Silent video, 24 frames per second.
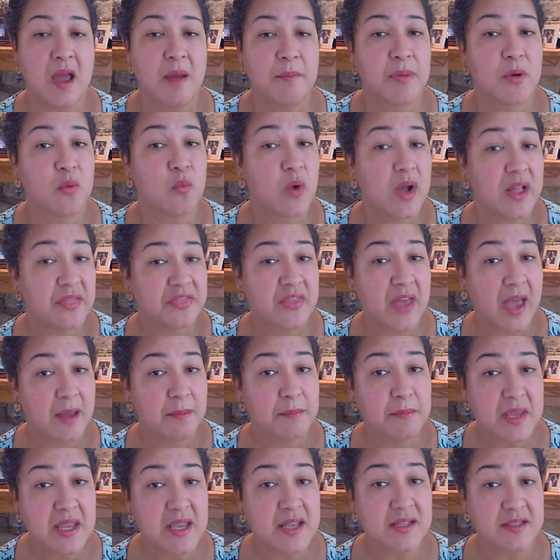But what that
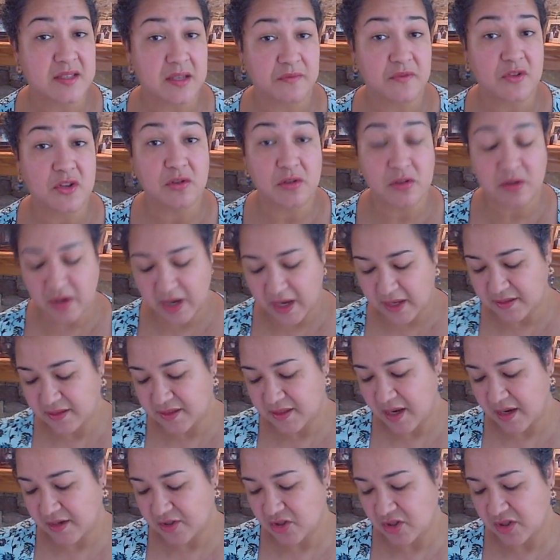means, if you look at
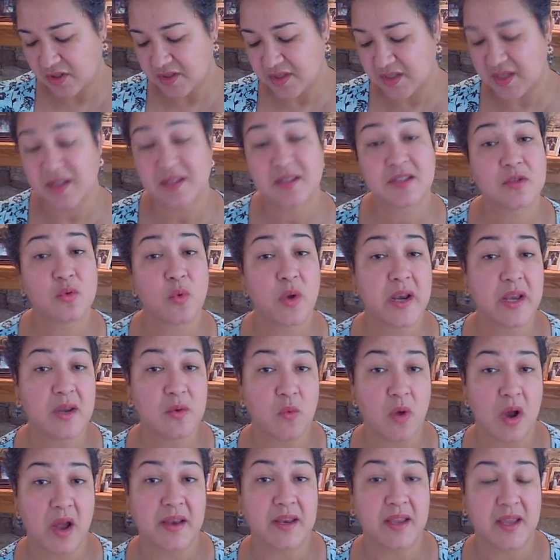section
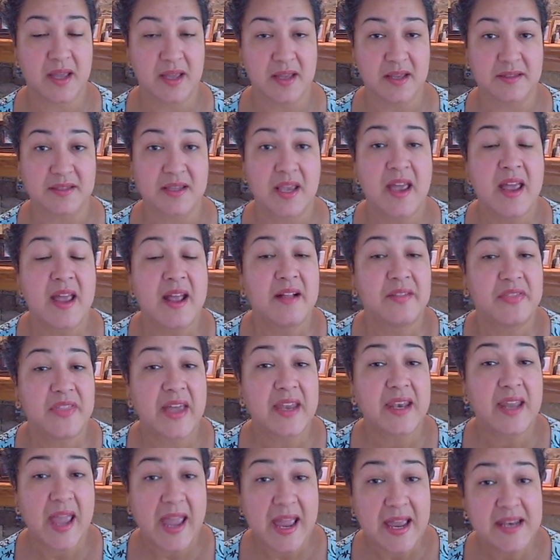621, is
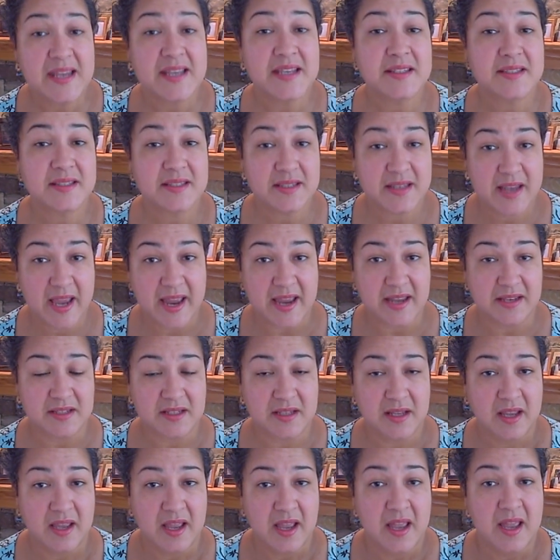that any state
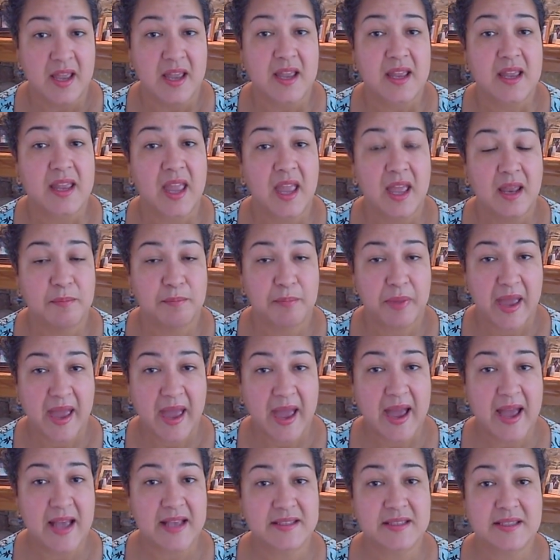can
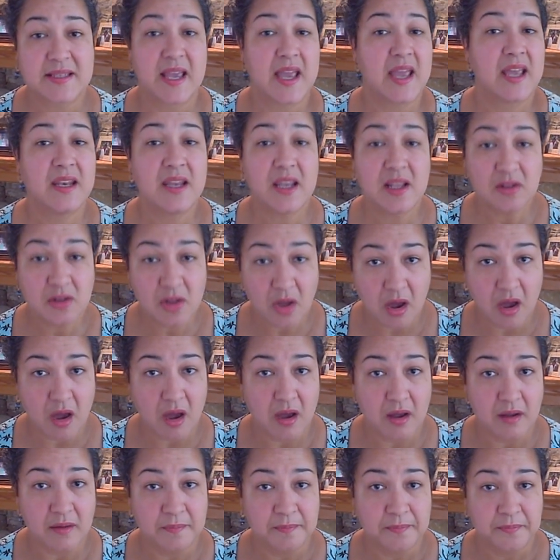pass any
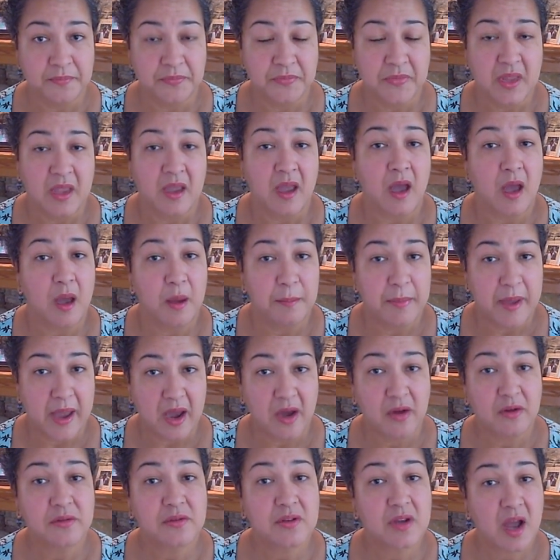law
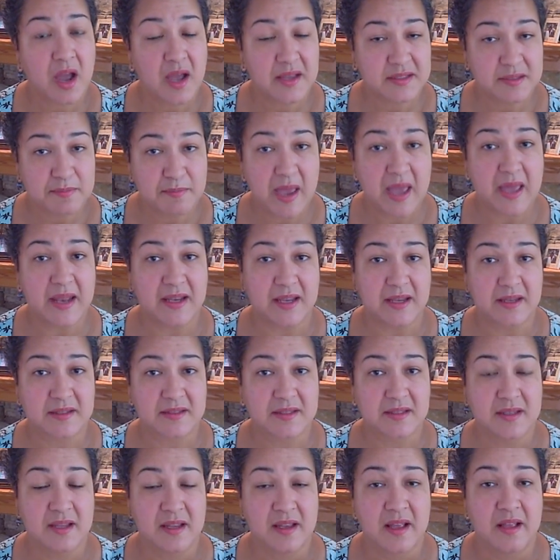about
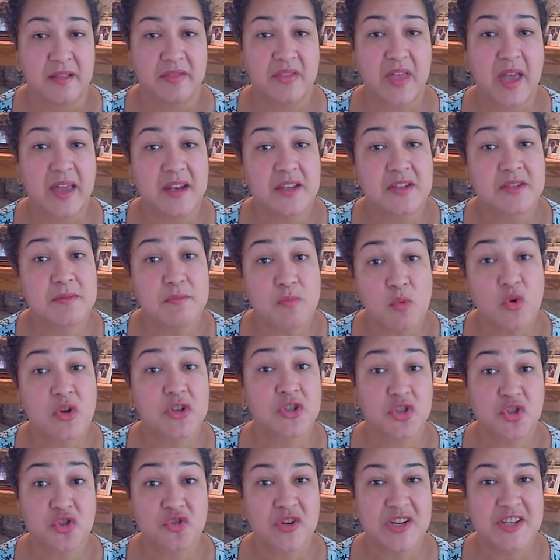cosmetics that is more
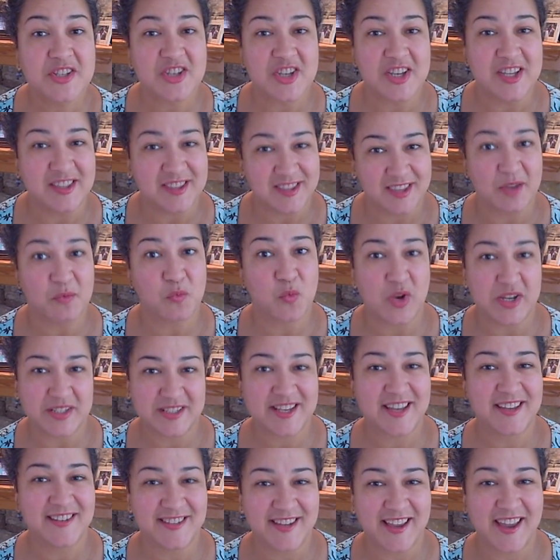stringent than what's
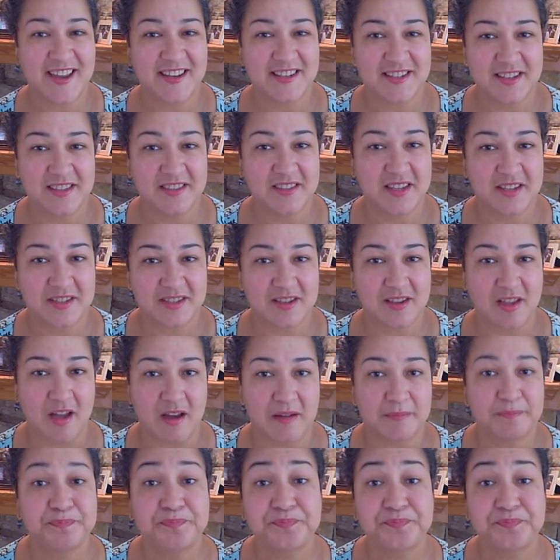contained in this law.